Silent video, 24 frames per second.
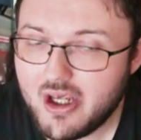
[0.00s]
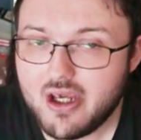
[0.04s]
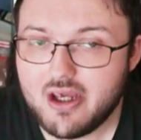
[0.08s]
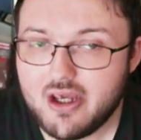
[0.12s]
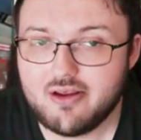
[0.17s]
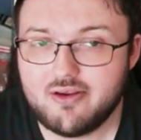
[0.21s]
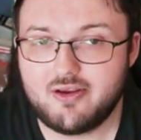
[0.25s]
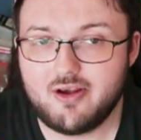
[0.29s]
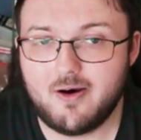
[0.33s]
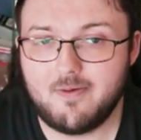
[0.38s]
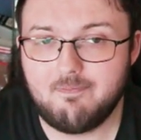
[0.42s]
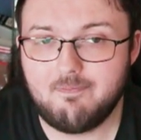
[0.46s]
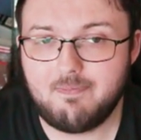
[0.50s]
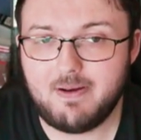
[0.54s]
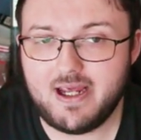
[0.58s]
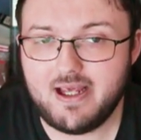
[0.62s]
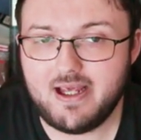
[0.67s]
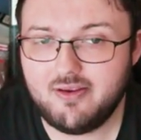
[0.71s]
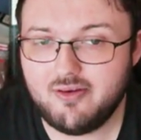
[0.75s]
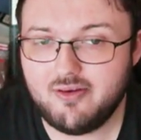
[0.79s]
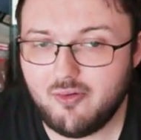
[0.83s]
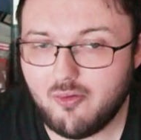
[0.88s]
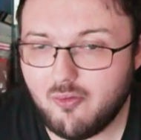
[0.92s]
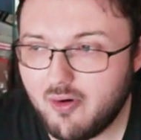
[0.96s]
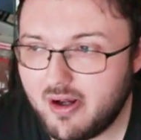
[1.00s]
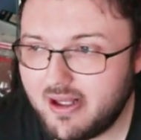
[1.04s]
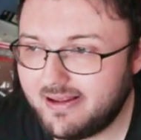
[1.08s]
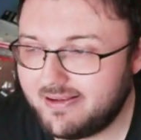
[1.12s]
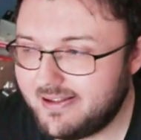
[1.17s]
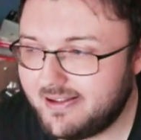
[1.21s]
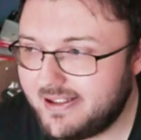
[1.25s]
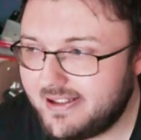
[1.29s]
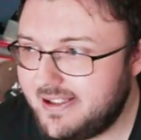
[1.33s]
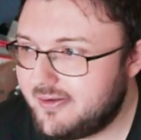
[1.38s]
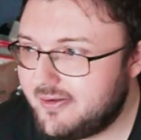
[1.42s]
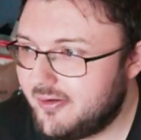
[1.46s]
So based on
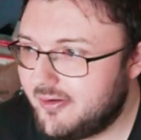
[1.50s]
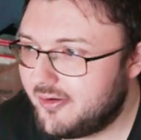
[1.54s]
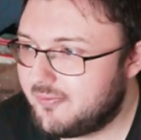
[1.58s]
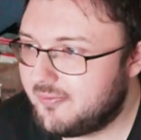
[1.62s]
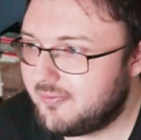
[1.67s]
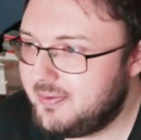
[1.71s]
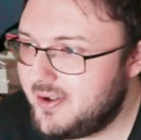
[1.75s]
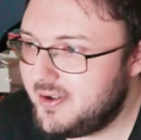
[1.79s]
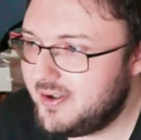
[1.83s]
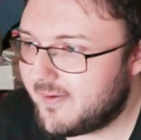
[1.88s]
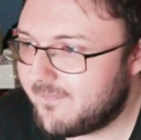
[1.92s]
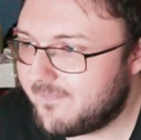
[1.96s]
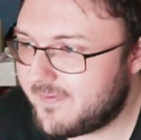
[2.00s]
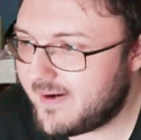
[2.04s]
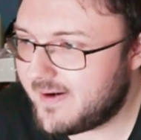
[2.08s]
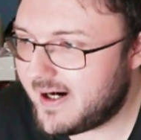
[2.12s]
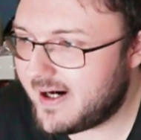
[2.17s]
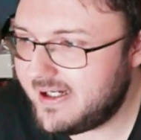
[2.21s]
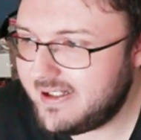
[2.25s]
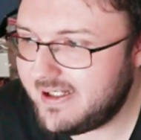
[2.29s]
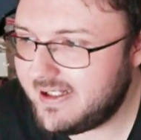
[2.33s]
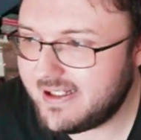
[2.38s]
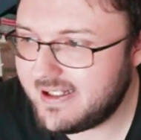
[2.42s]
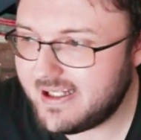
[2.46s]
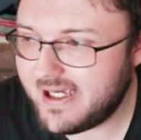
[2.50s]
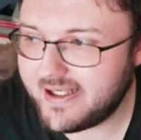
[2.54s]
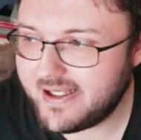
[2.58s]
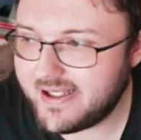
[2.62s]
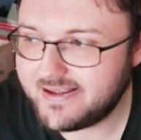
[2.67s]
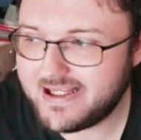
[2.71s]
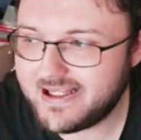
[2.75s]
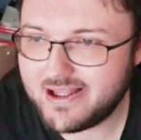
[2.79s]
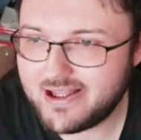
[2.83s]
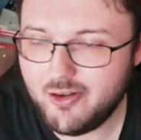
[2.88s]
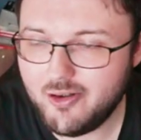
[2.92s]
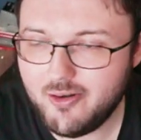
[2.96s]
leakers, we are finding out
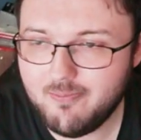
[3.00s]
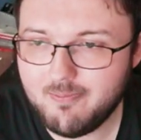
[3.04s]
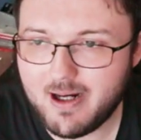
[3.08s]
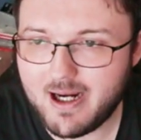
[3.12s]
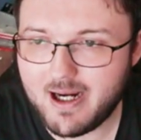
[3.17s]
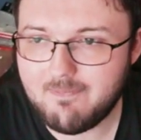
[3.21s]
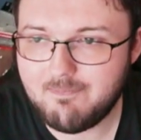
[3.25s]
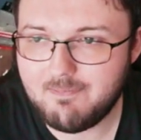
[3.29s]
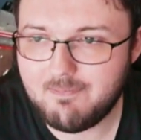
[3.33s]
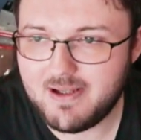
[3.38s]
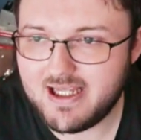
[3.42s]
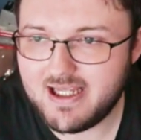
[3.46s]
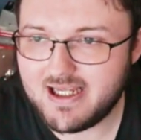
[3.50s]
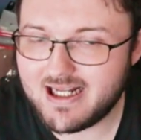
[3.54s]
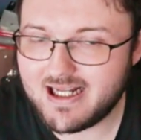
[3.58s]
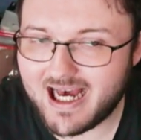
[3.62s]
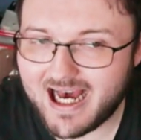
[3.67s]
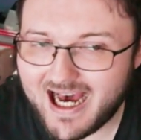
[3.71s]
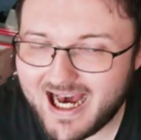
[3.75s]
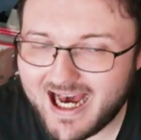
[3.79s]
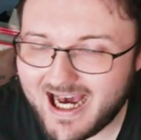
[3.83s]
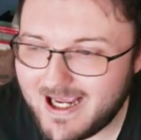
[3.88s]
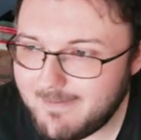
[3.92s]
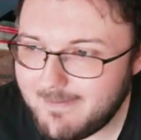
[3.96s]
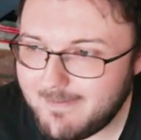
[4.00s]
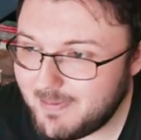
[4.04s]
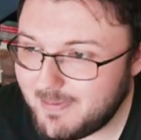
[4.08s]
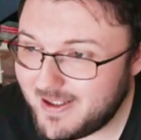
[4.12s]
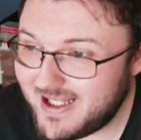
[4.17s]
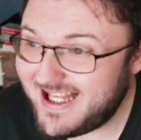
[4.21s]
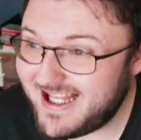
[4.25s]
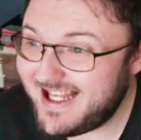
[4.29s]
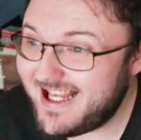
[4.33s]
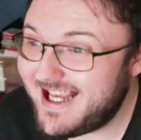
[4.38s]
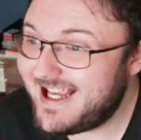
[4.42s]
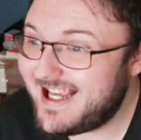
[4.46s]
that there might be an
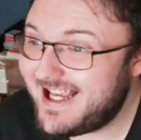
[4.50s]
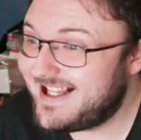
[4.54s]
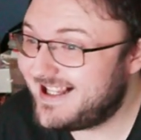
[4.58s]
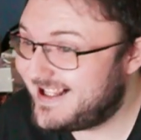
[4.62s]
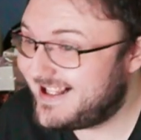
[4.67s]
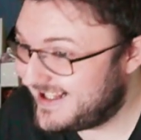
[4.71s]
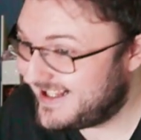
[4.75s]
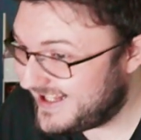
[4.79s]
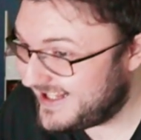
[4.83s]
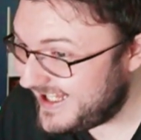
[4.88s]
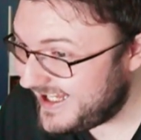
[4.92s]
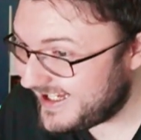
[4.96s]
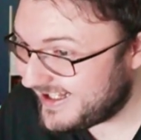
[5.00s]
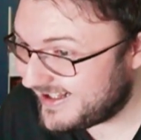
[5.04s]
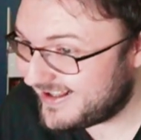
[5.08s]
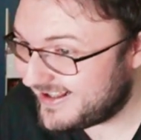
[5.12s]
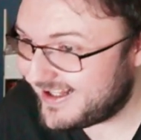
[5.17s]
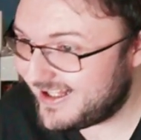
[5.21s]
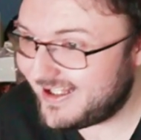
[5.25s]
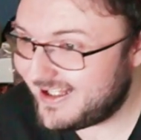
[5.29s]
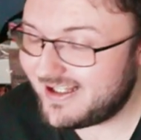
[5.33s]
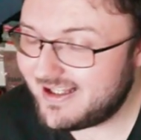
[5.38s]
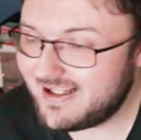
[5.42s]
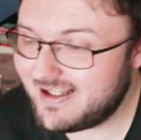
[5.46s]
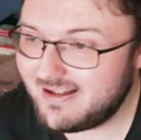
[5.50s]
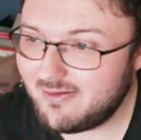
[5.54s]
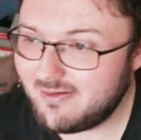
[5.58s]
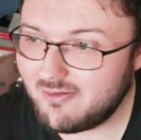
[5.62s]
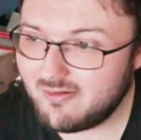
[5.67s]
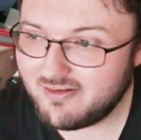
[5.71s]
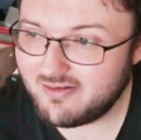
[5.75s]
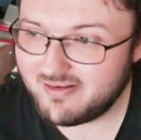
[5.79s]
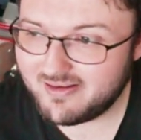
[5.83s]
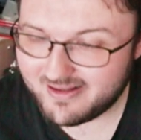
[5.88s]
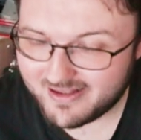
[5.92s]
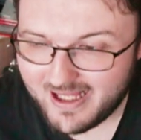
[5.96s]

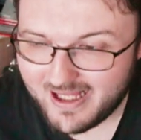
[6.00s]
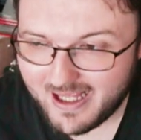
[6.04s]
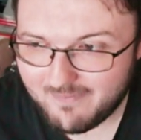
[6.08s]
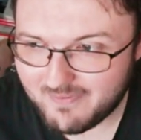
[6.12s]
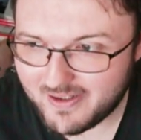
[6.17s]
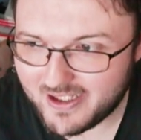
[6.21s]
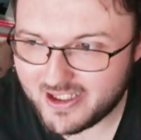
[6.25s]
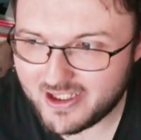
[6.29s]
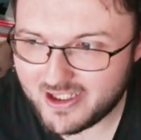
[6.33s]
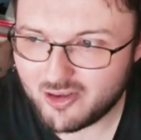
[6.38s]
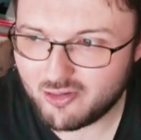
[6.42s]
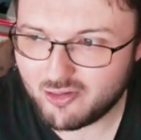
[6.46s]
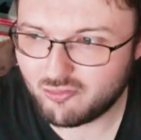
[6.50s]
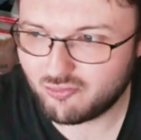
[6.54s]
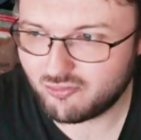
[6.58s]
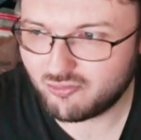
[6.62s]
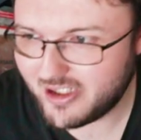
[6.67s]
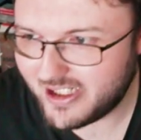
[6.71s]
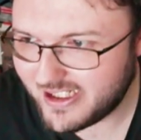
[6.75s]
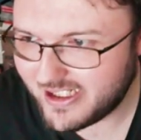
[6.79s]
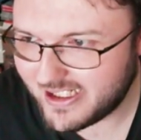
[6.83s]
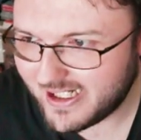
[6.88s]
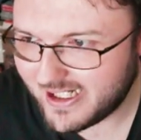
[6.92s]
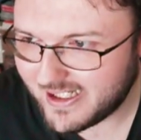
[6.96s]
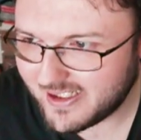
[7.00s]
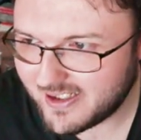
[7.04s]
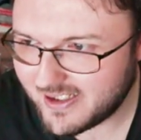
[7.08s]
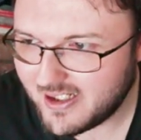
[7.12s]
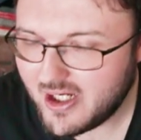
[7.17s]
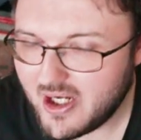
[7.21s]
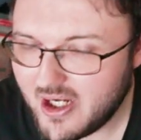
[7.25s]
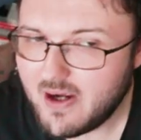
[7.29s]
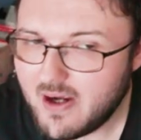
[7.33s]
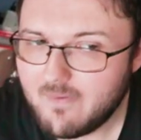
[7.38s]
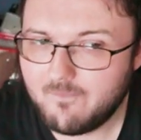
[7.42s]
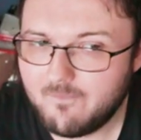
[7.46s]
IP67 rating
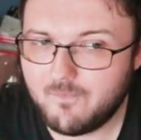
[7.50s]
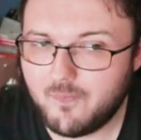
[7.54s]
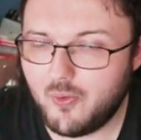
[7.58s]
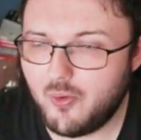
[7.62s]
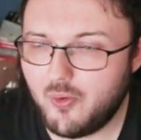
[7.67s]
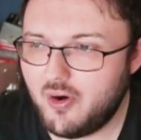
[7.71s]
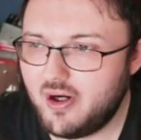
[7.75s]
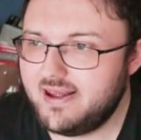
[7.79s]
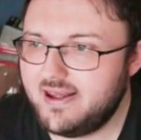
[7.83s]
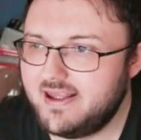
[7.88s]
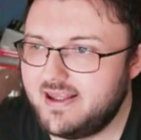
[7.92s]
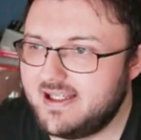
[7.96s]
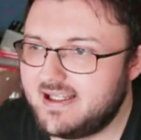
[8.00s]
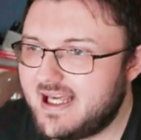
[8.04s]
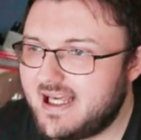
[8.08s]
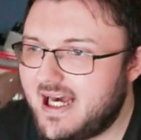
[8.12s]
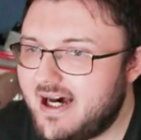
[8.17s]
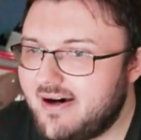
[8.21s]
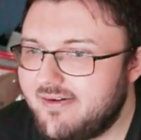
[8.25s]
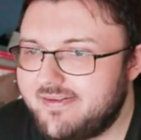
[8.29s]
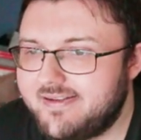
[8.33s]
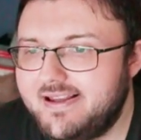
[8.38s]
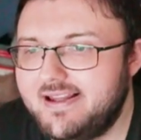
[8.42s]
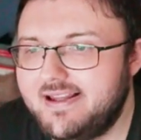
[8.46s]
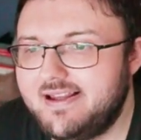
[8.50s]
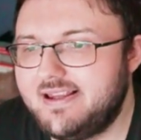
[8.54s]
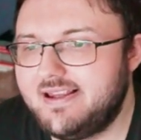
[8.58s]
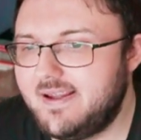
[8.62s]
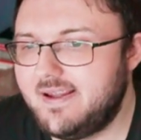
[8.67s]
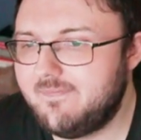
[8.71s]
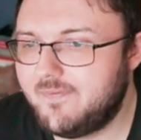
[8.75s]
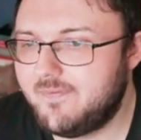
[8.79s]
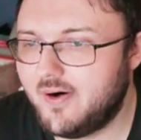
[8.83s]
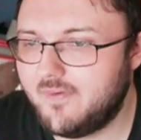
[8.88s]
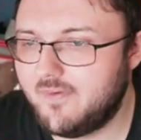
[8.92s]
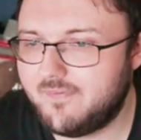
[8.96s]
for the Galaxy Z
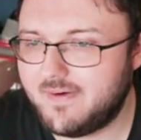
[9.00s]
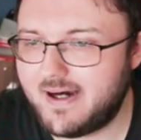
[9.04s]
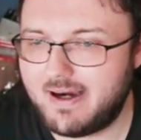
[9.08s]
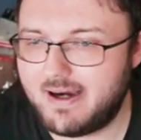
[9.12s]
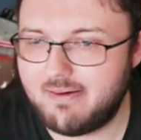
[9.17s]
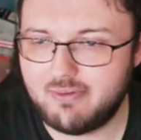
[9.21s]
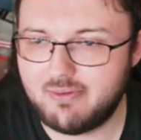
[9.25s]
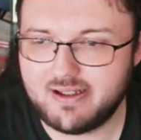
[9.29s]
Fold 5.